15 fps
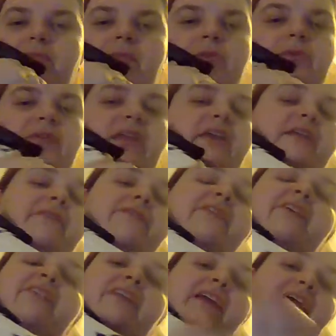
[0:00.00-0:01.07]
where they can
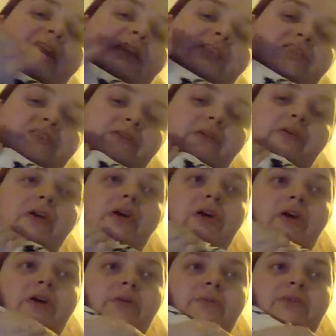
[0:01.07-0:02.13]
investigate each other,
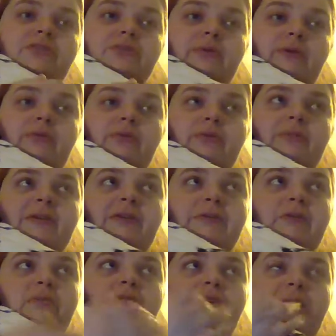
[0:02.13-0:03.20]
which what we'll be
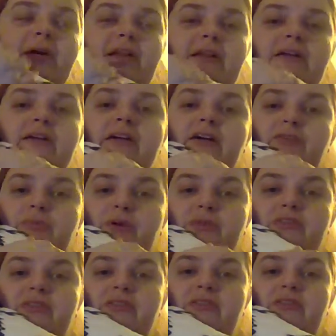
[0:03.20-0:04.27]
doing with Bella and
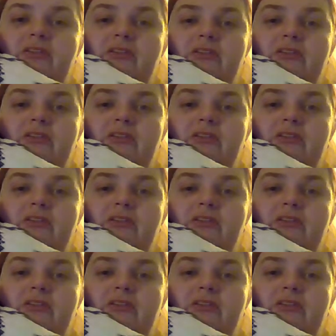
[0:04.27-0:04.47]
Cosmosis.